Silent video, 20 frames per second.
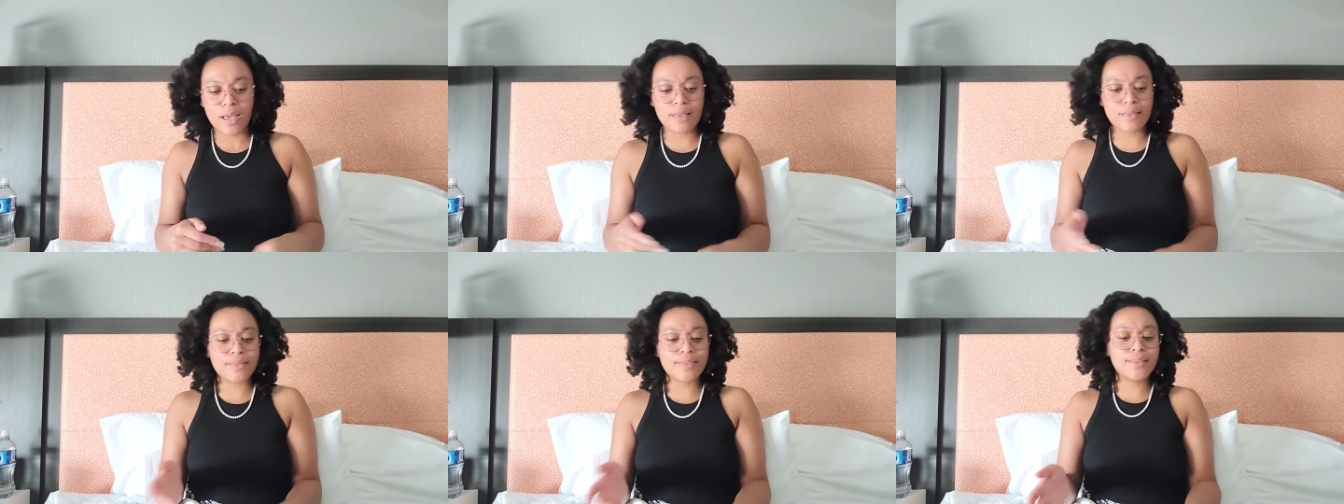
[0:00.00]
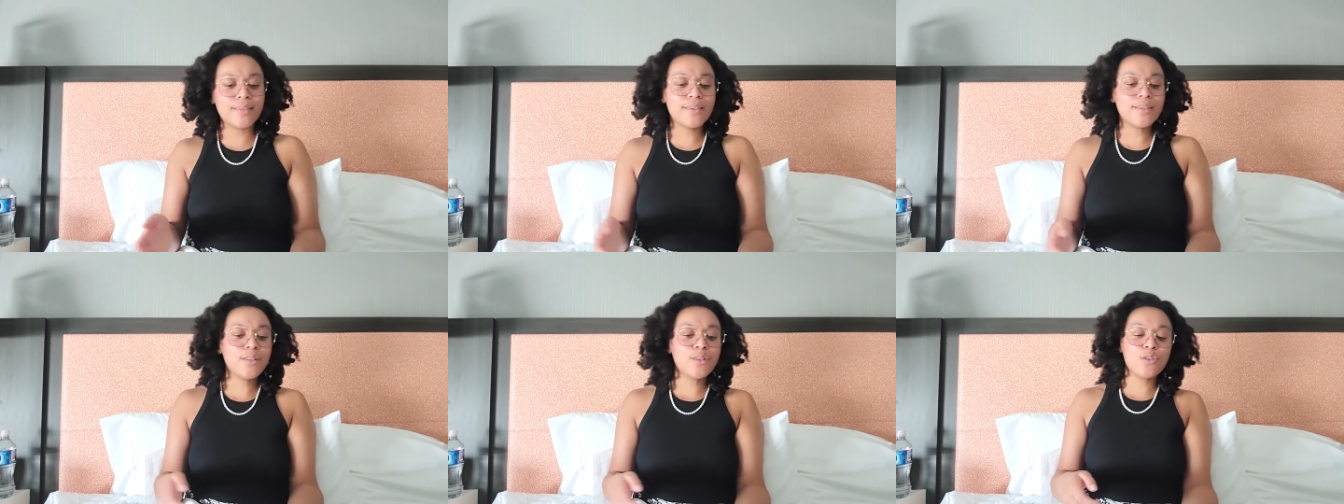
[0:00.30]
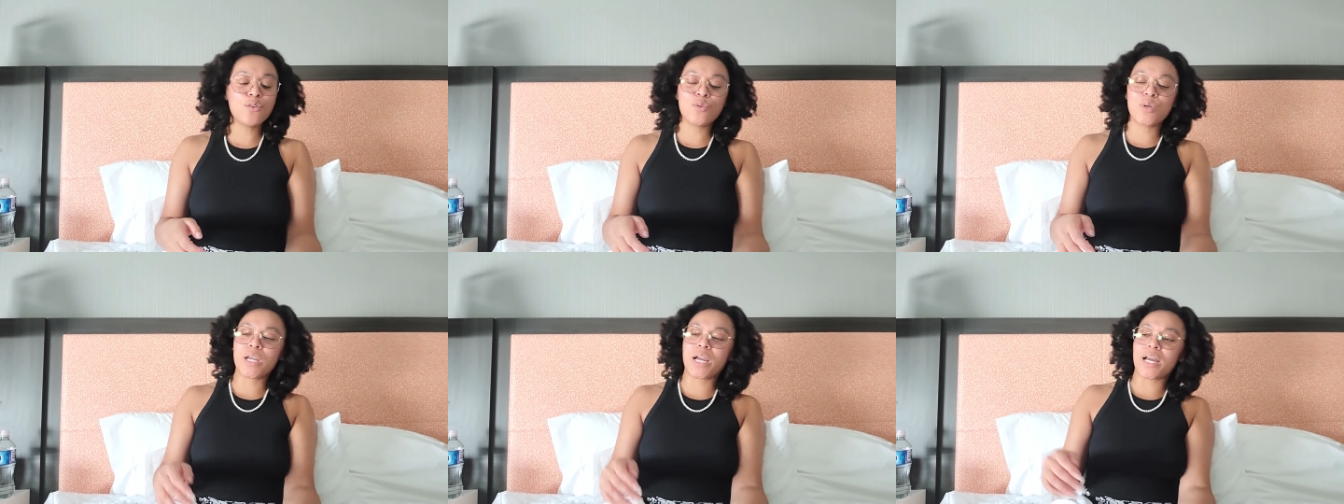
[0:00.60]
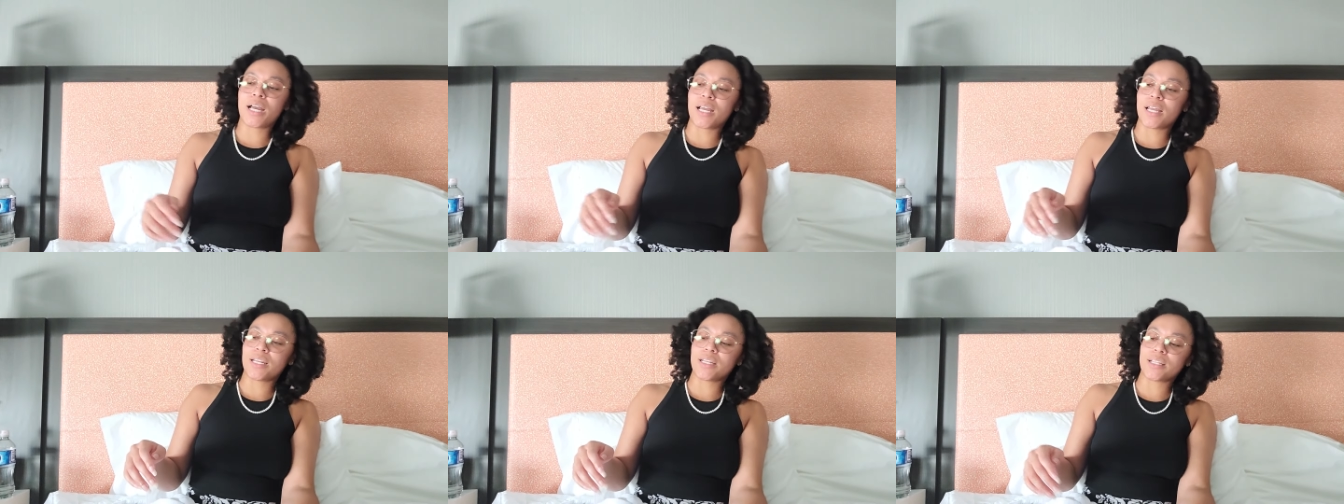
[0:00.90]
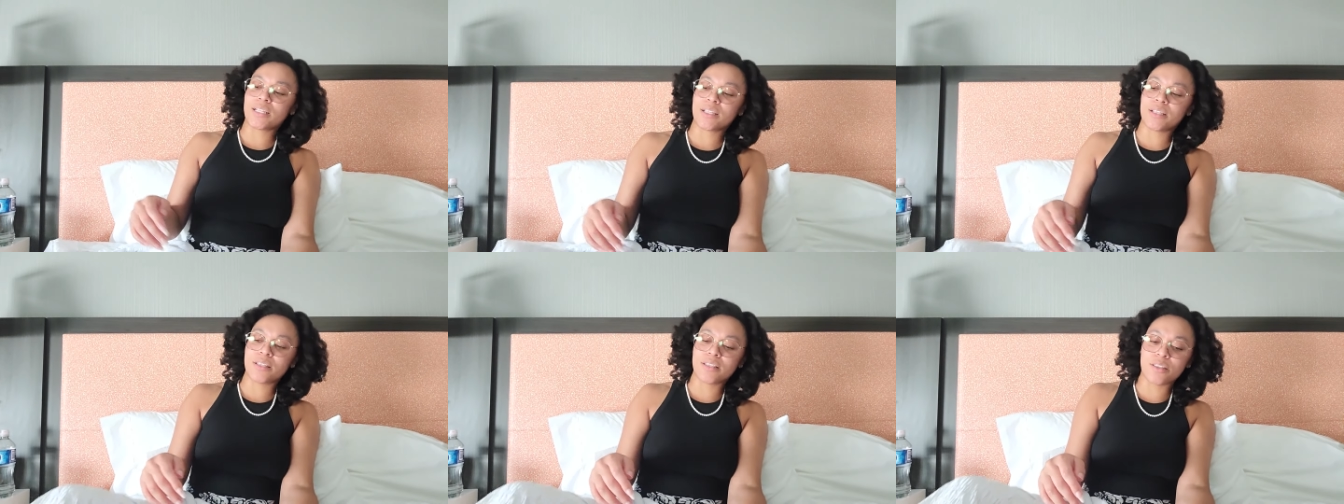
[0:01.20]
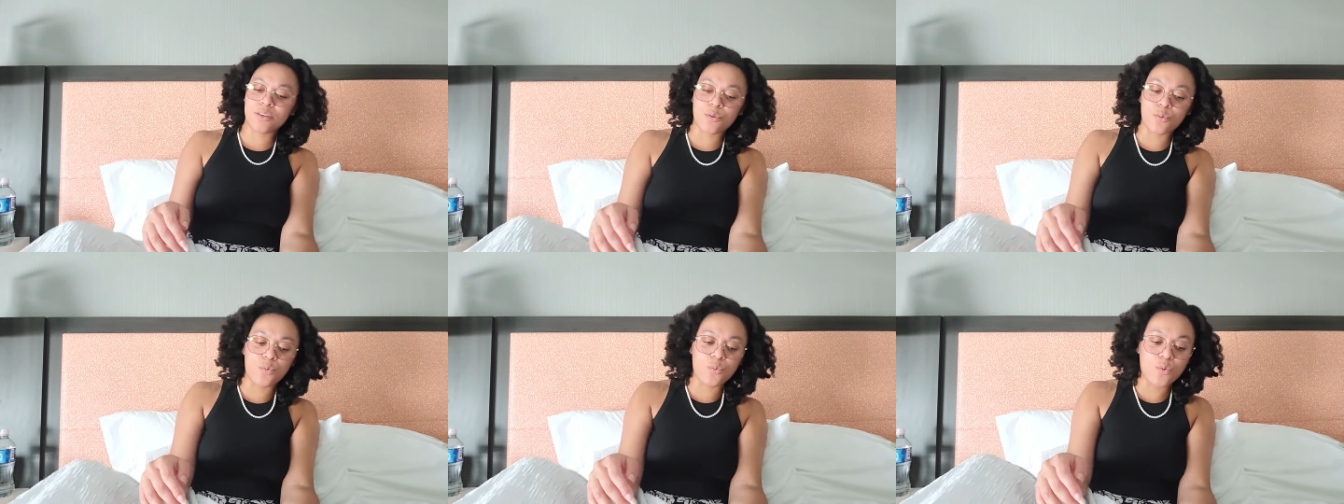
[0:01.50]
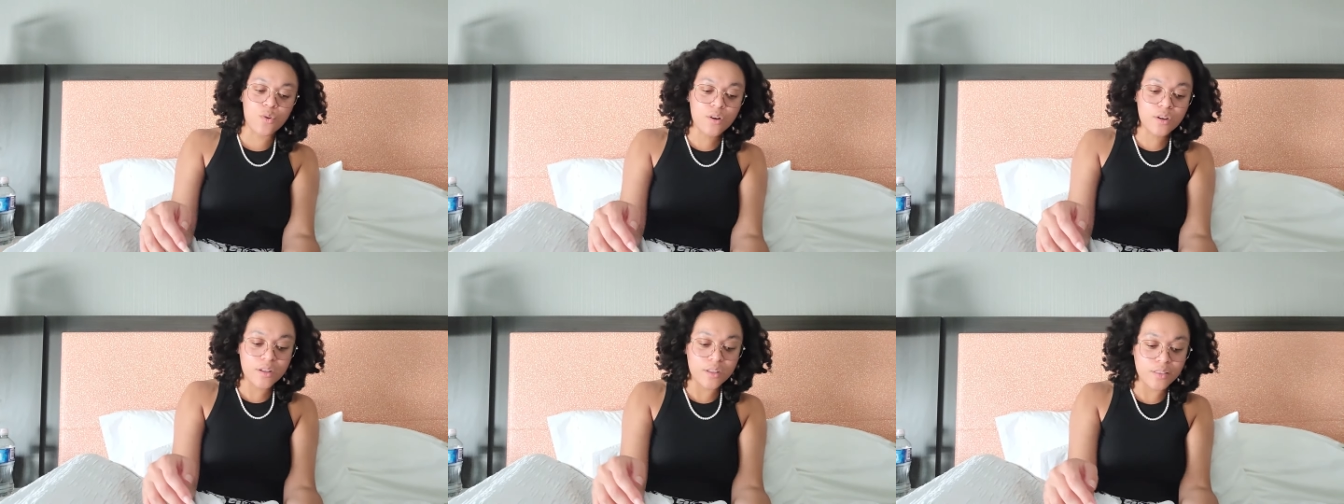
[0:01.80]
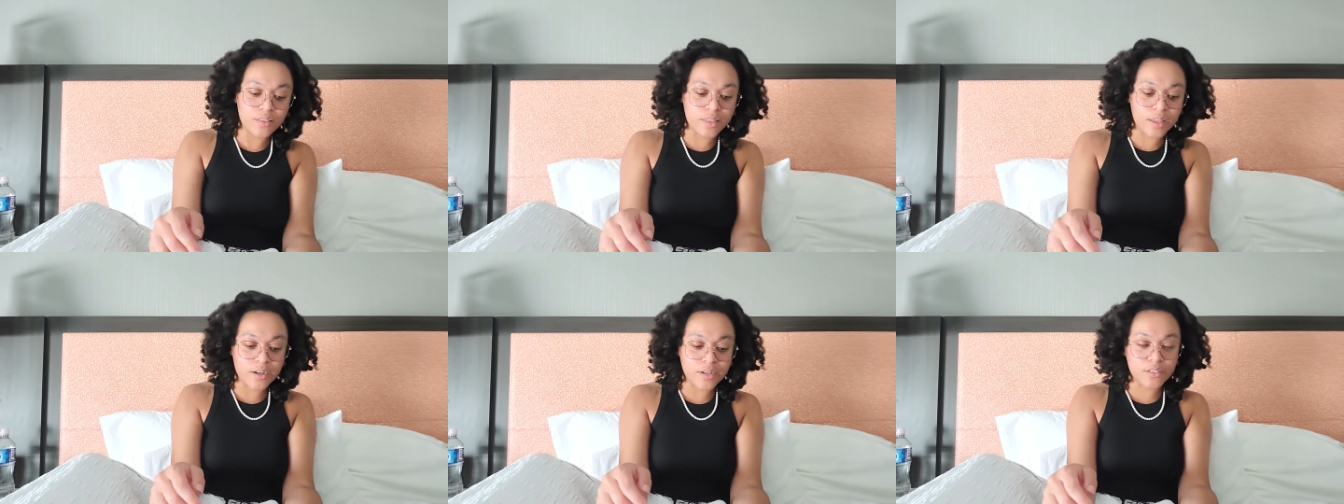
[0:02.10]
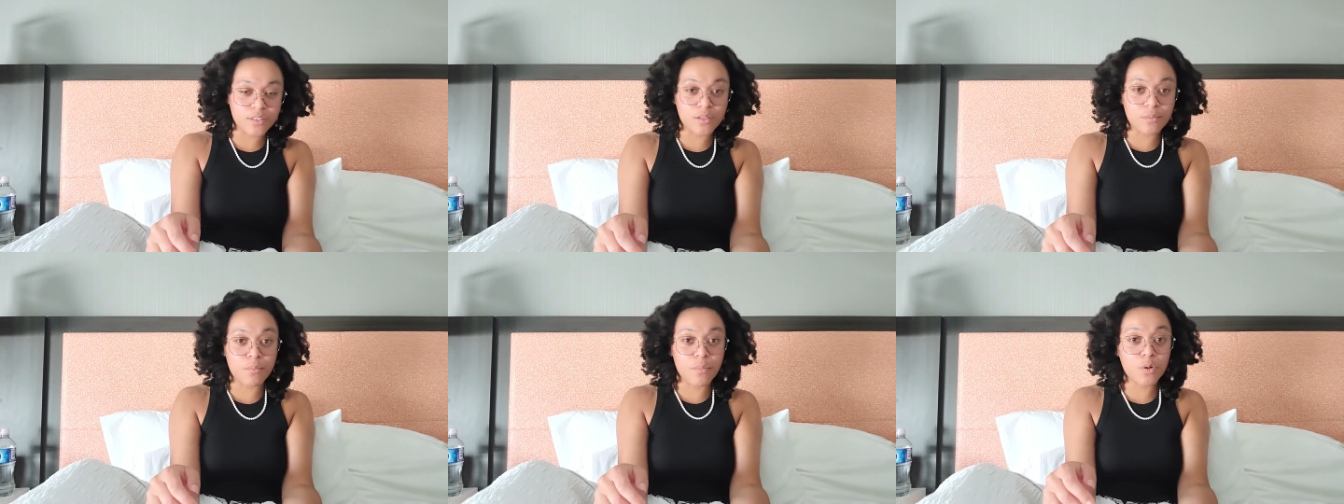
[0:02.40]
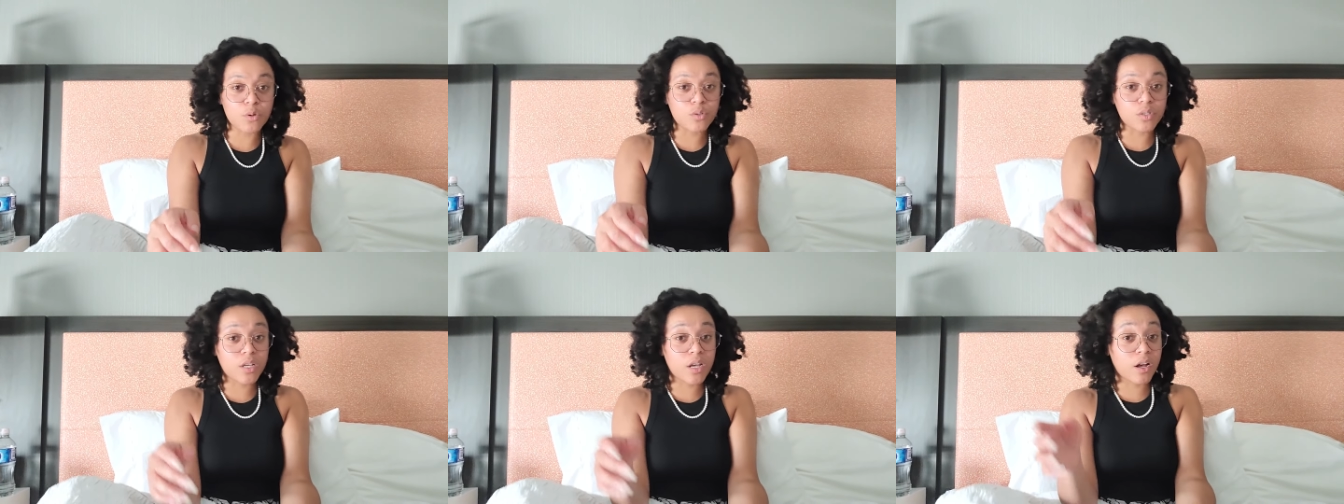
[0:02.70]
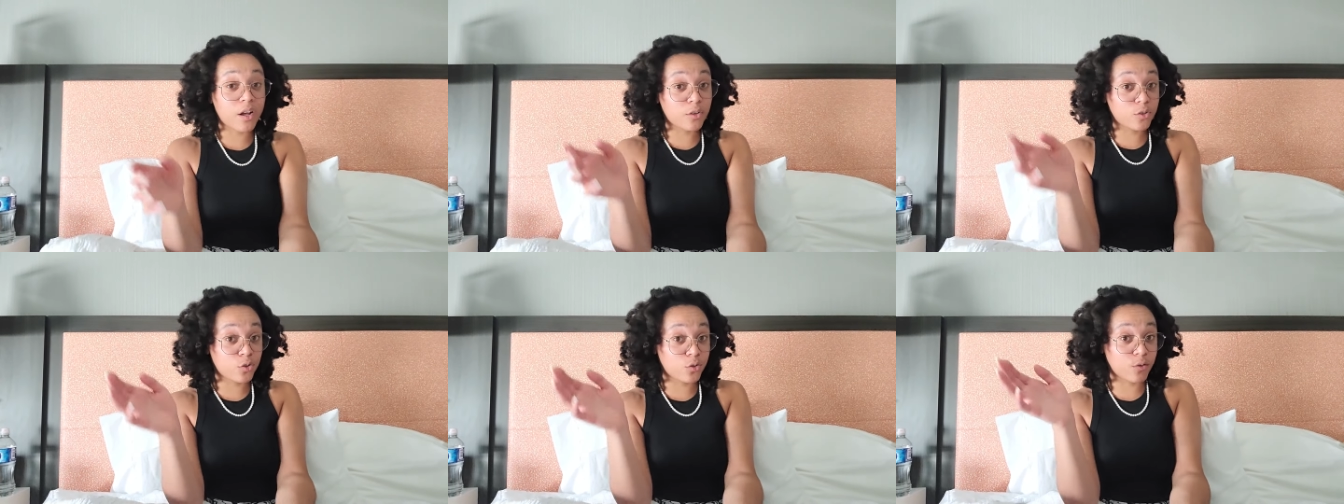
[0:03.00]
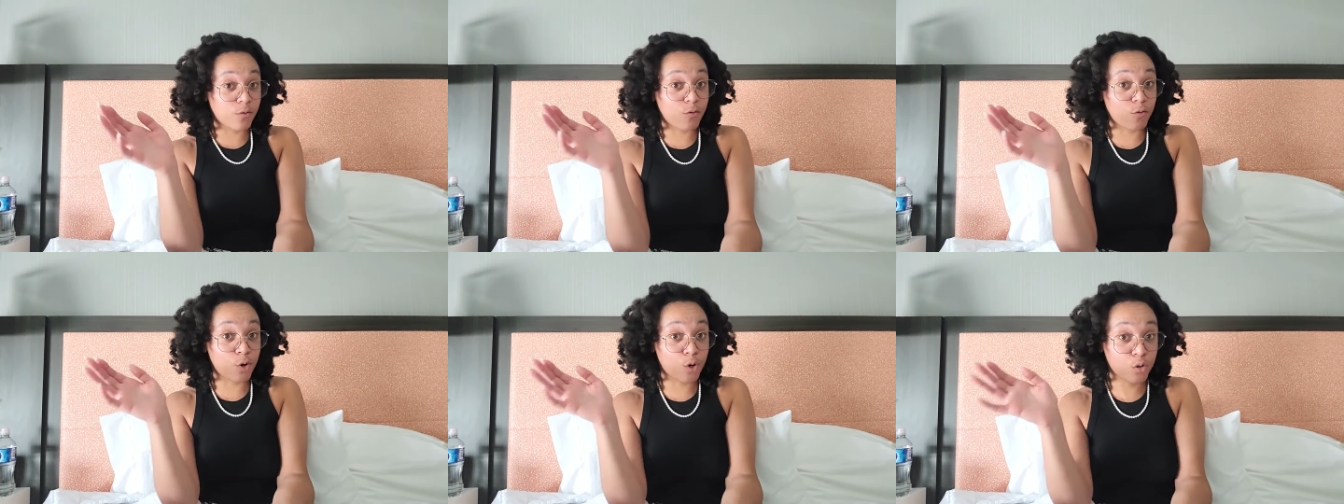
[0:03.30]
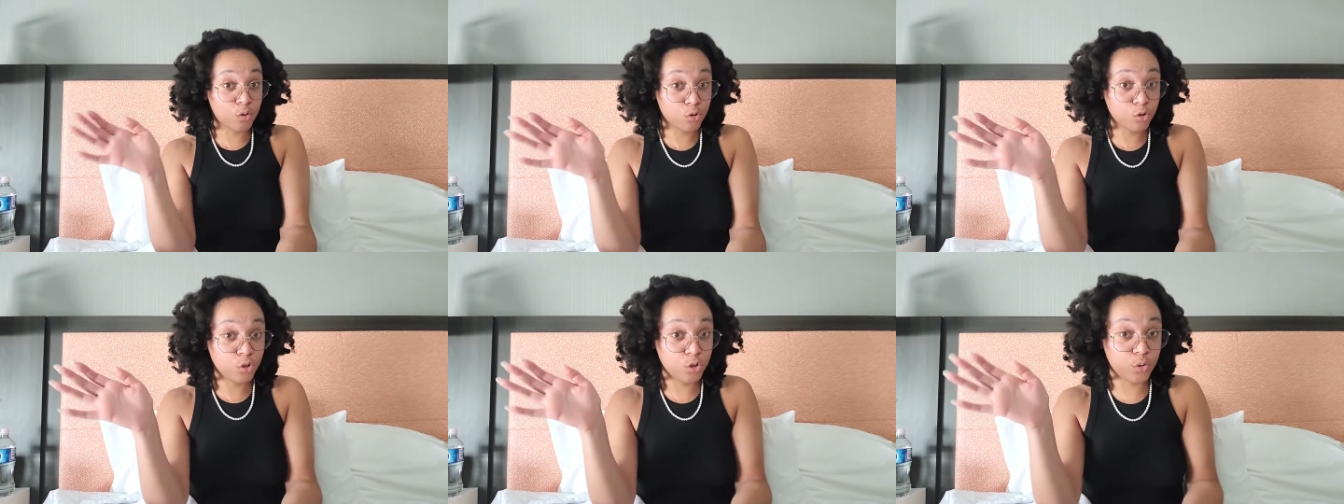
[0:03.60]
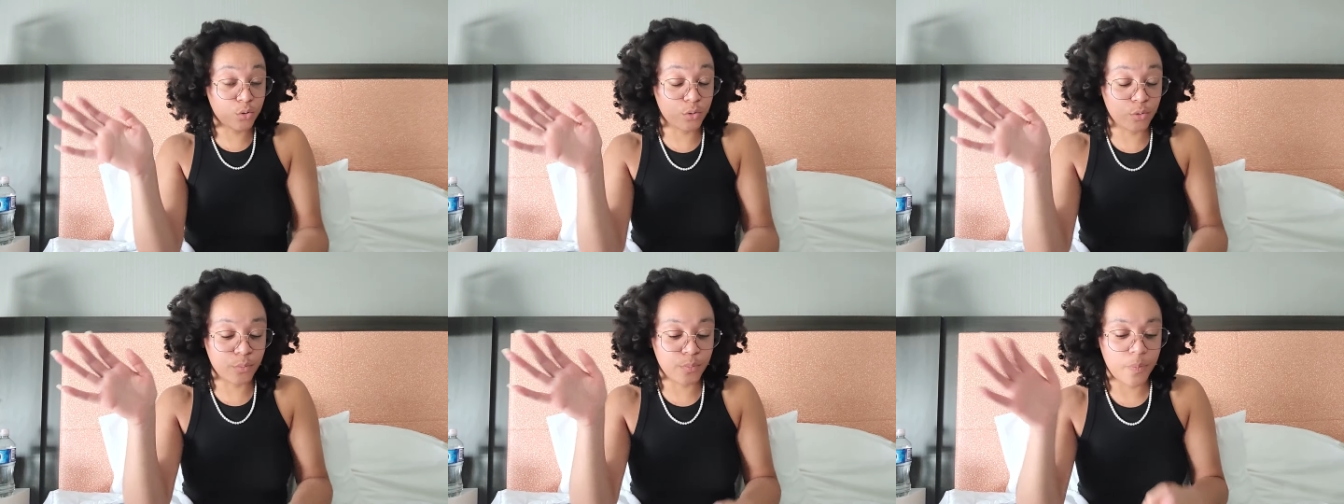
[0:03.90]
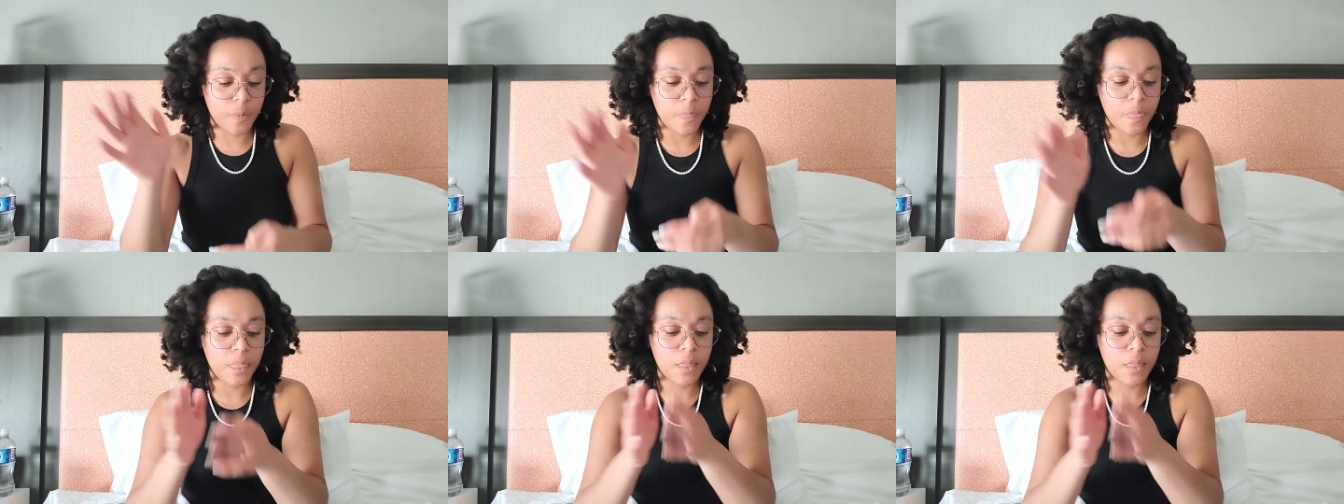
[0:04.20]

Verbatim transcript: and then you got the one that is the most controversial